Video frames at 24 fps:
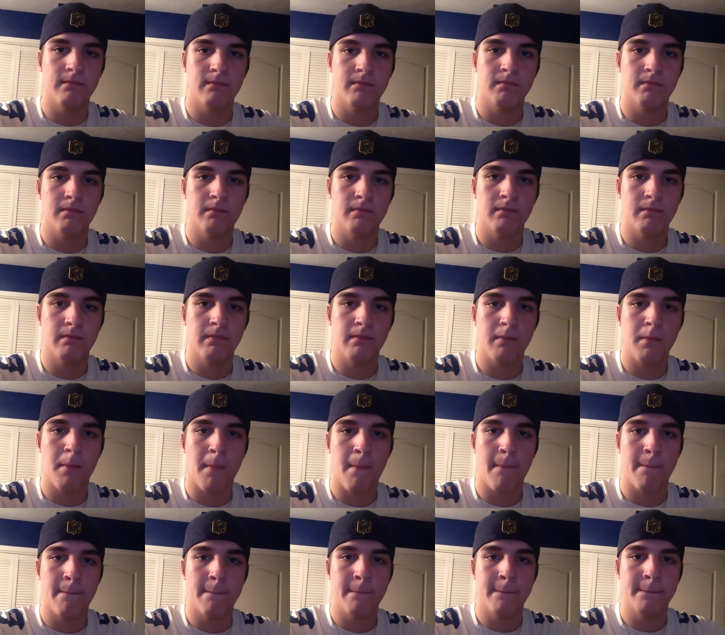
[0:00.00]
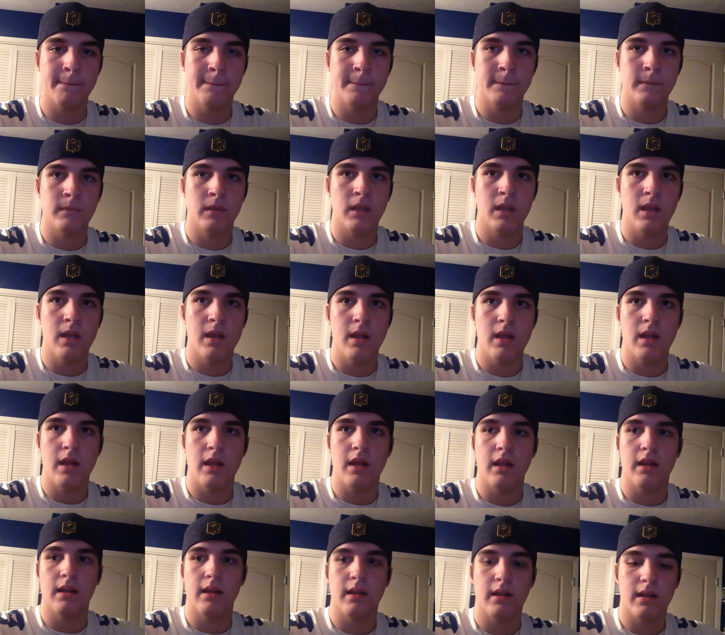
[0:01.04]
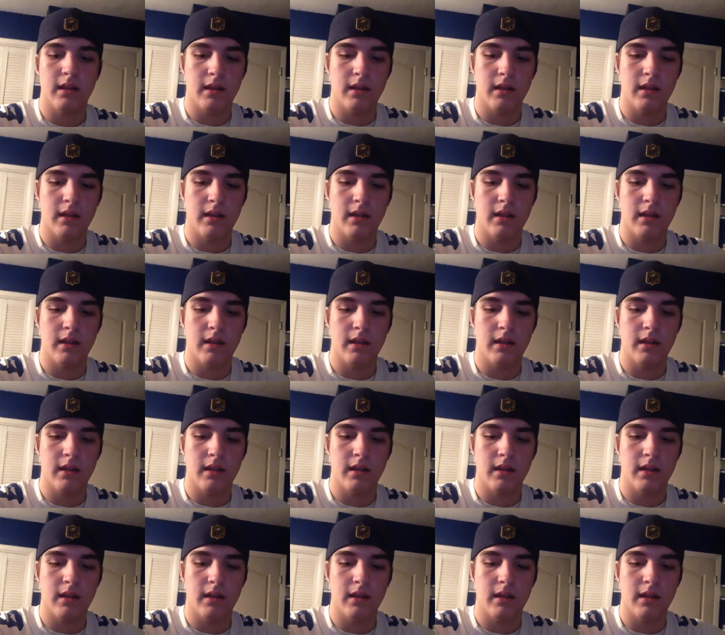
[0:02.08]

Nothing is said.